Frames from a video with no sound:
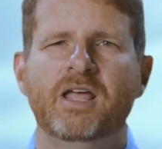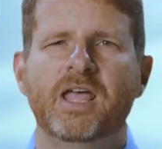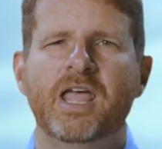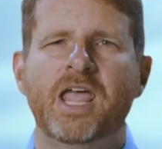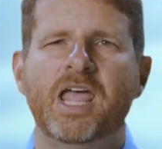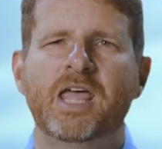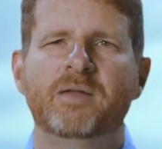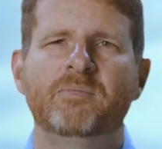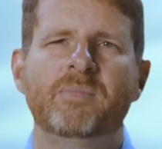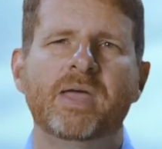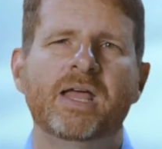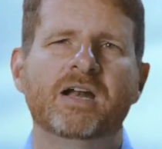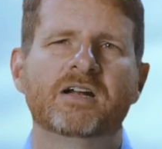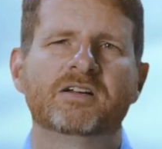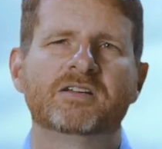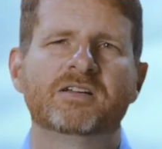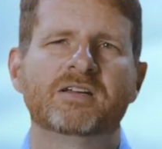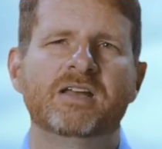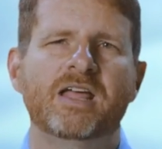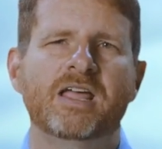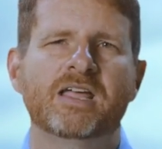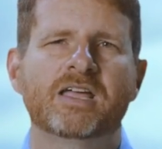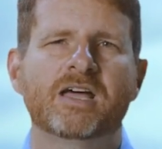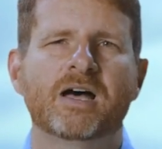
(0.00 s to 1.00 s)
and
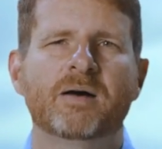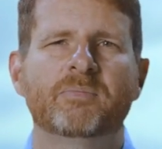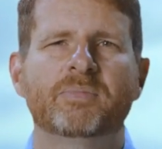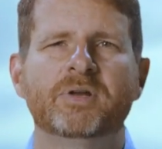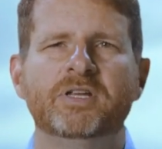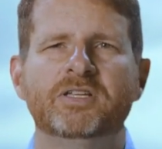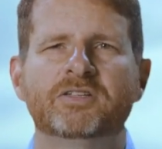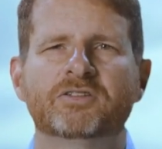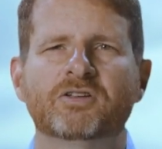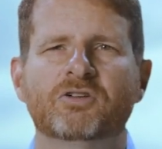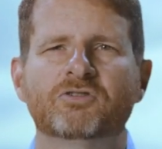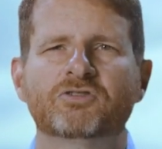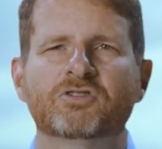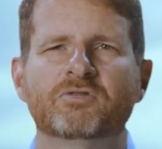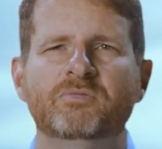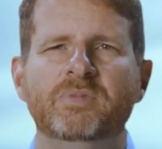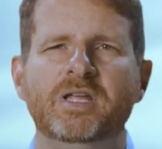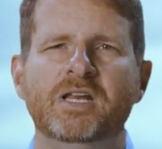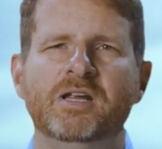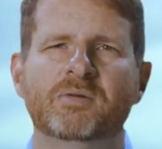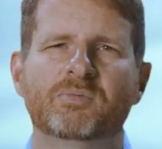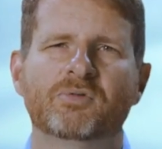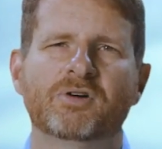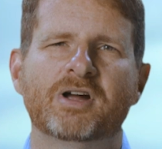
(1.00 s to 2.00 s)
managing a company's social
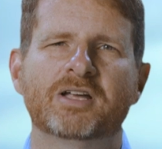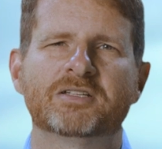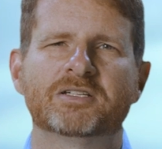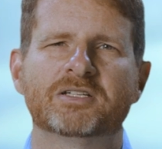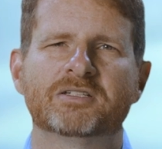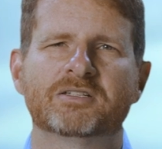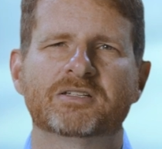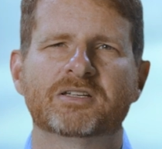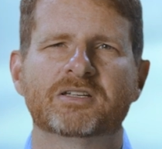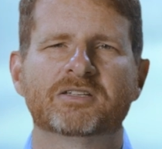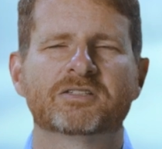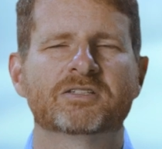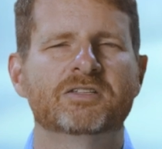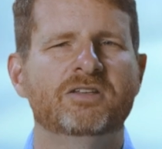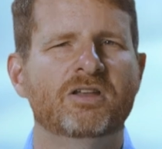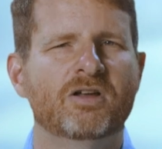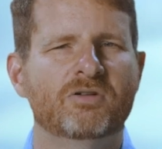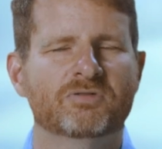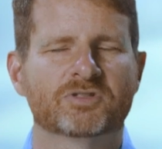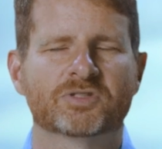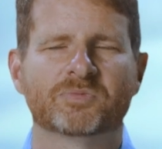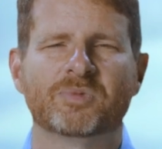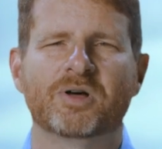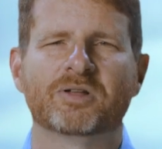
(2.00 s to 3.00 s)
media presence is no
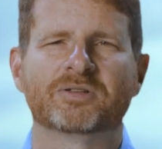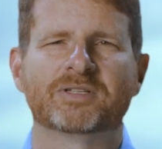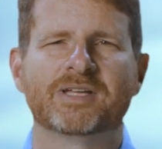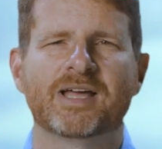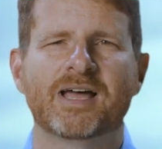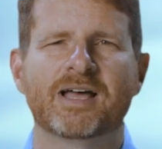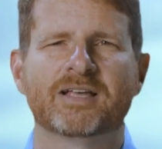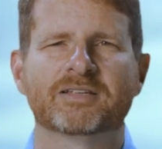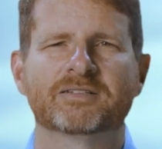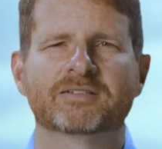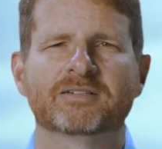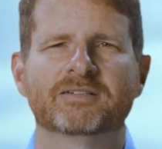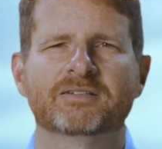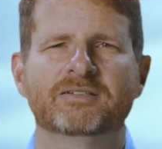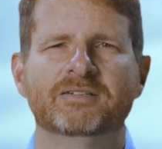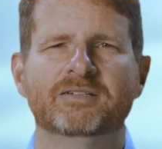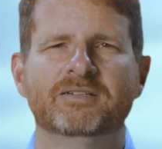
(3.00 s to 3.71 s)
small task.